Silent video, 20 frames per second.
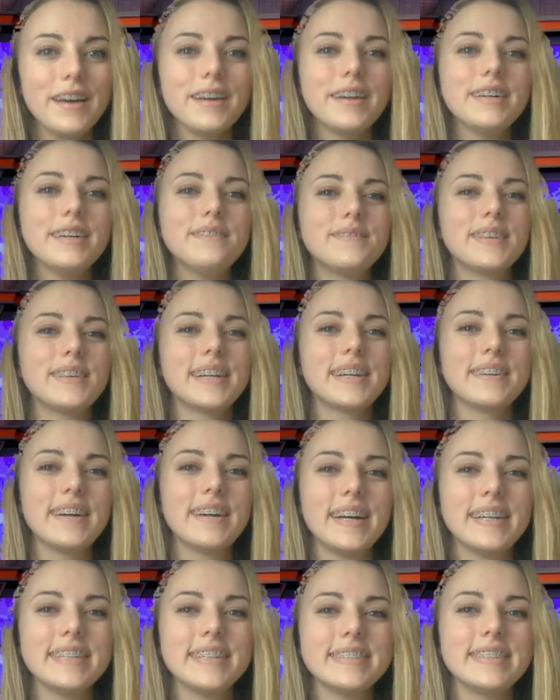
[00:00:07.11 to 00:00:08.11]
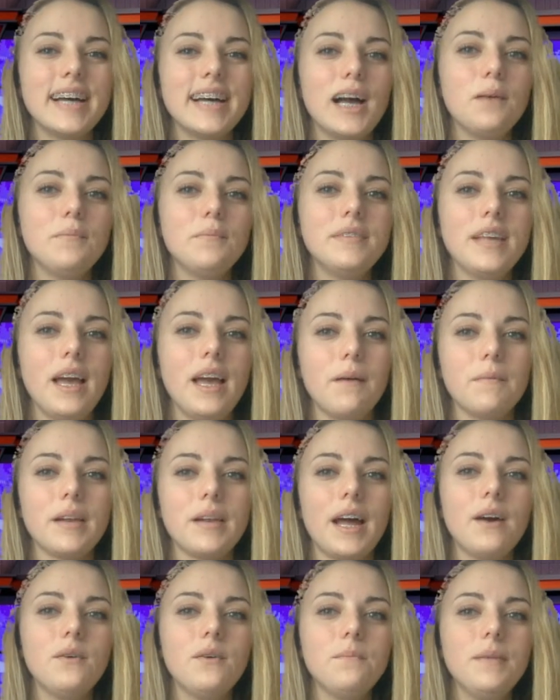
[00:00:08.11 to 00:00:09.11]
Good morning, Raiders. I'm Sam,
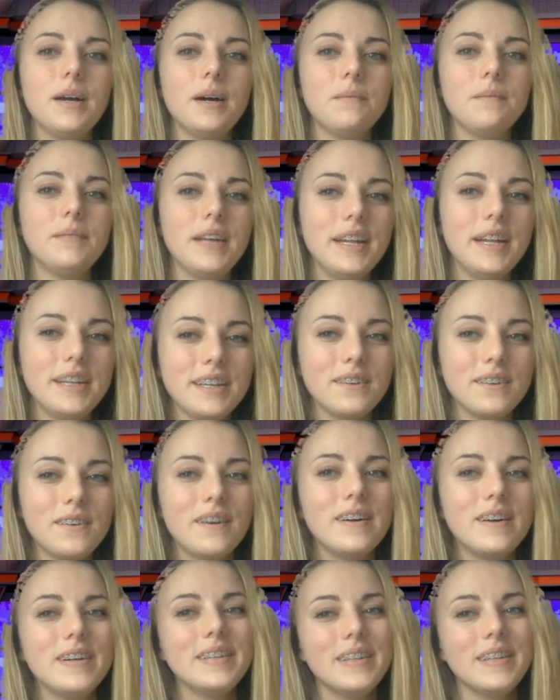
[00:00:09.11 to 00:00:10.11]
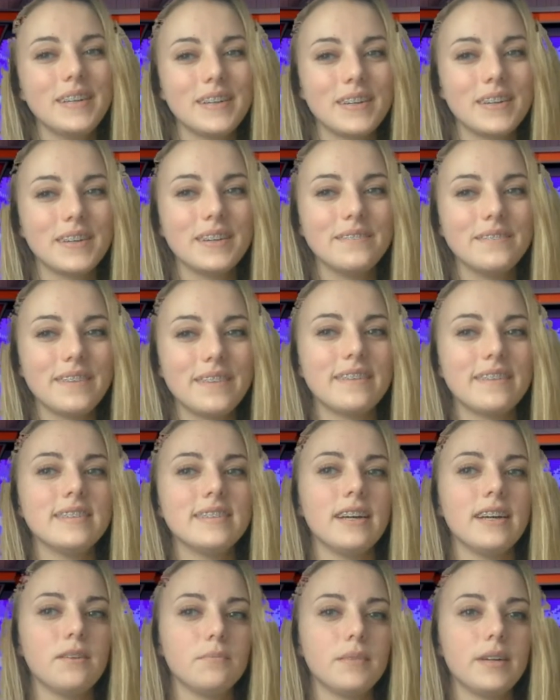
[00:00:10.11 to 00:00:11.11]
and I will be updating you all on the
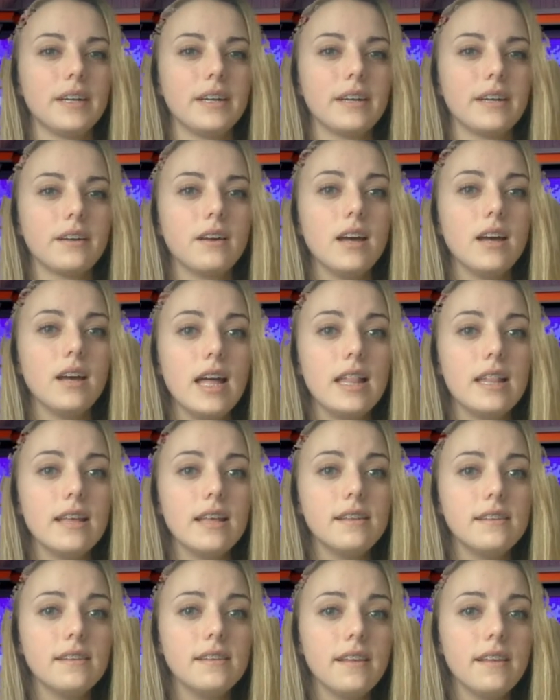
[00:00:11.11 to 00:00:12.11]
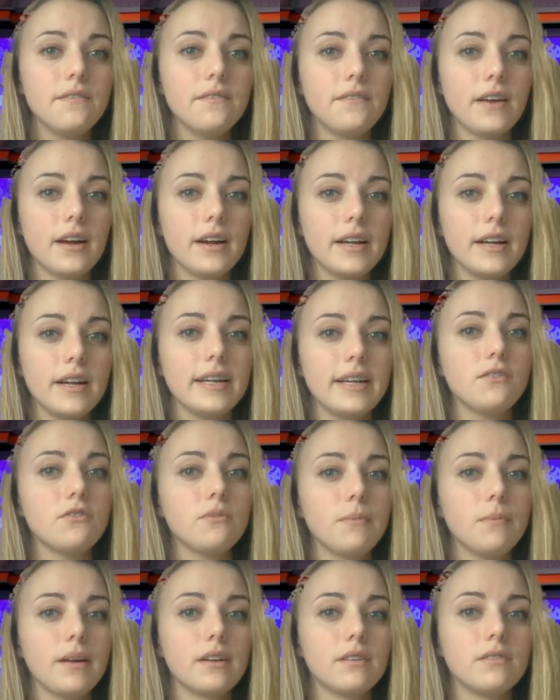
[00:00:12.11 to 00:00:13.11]
coronavirus outbreak. This is a very
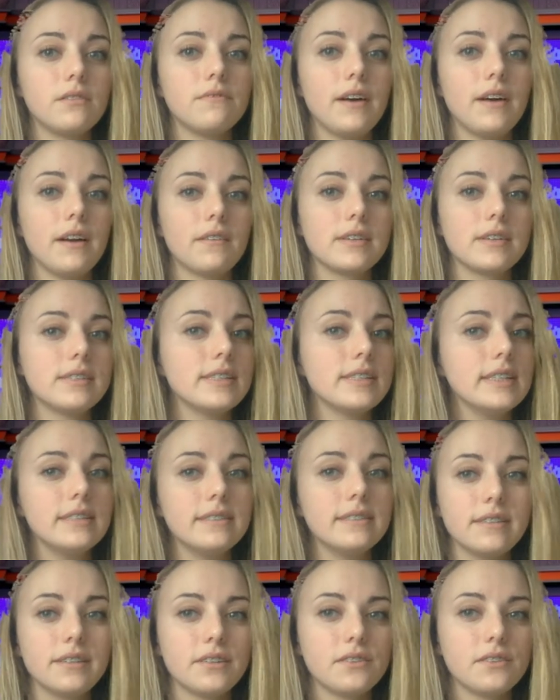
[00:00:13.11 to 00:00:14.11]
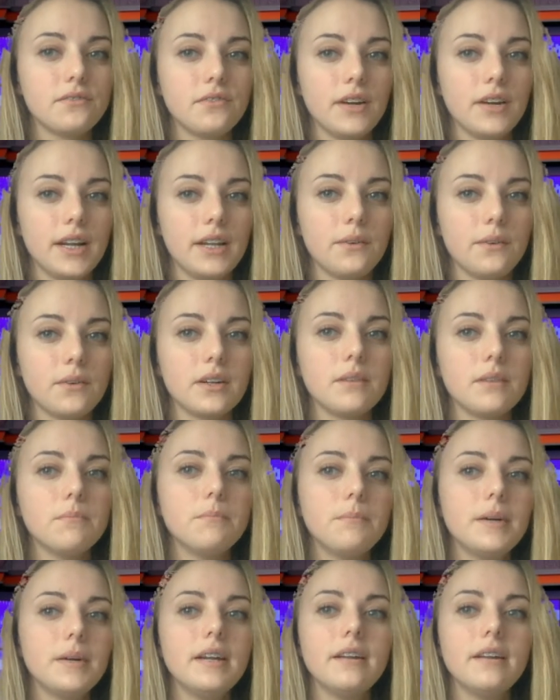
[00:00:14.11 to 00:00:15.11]
detrimental virus and isn't good for anyone,
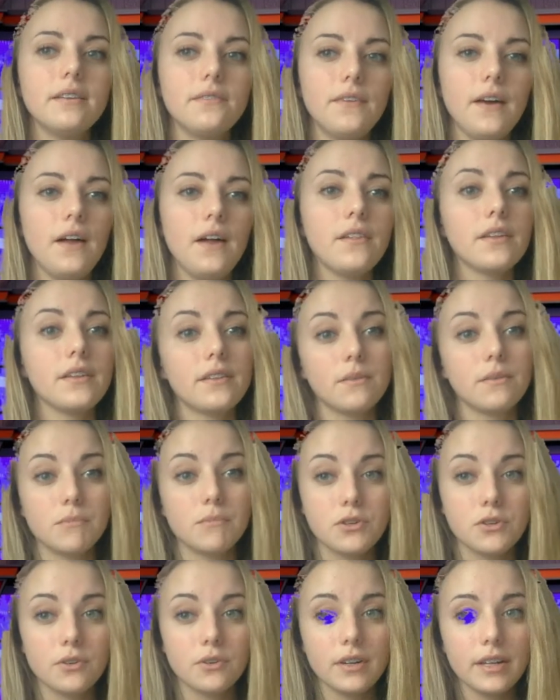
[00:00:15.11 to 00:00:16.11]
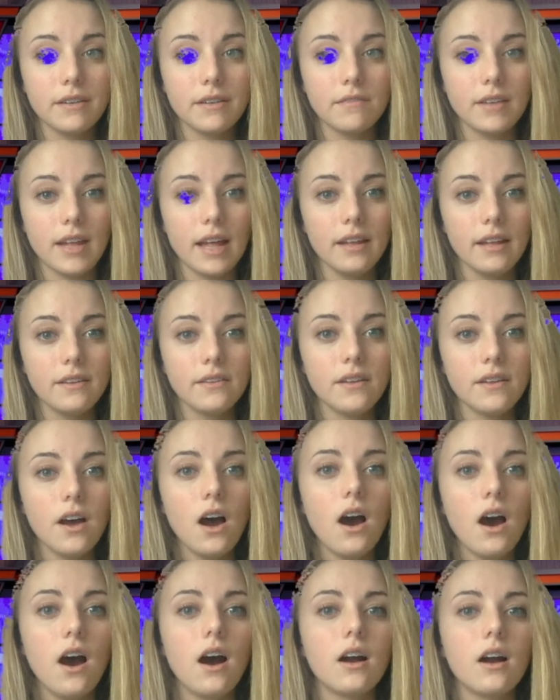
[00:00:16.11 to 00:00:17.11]
but it is found that the majority of deaths
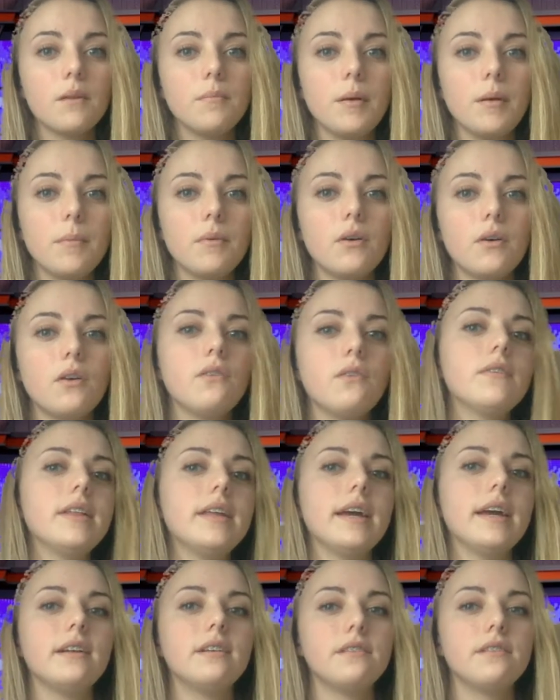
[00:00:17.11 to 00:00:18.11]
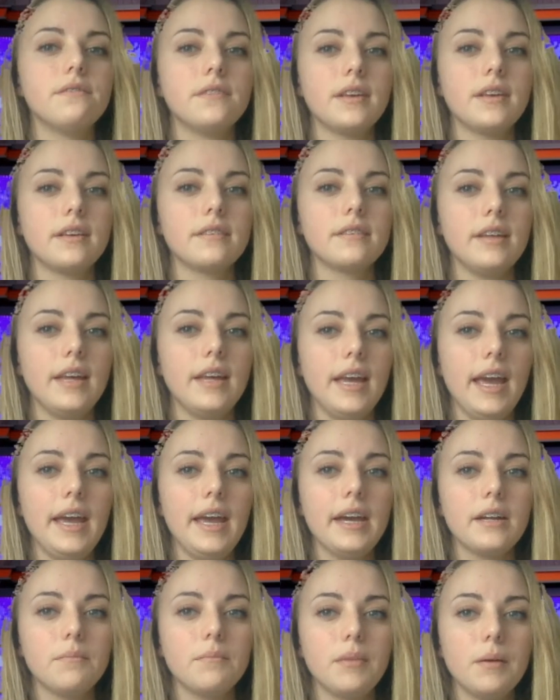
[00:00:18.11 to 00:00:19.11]
are in people over the age of 60
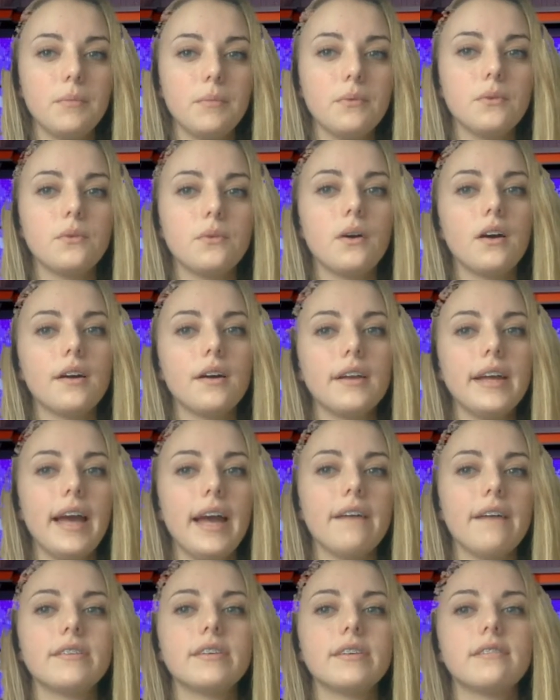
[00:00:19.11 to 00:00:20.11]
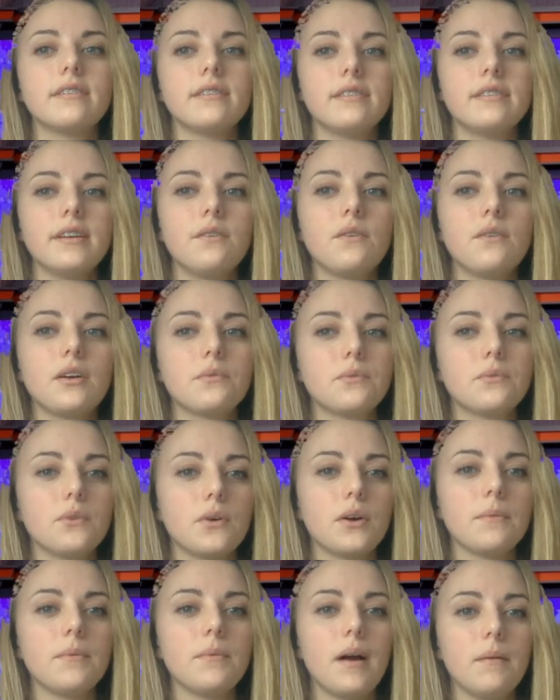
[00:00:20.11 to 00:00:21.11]
and people who already have existing
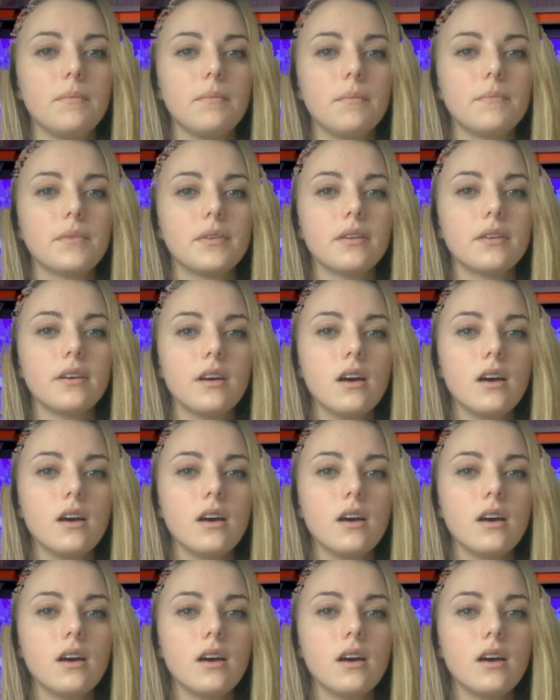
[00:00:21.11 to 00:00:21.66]
respiratory problems.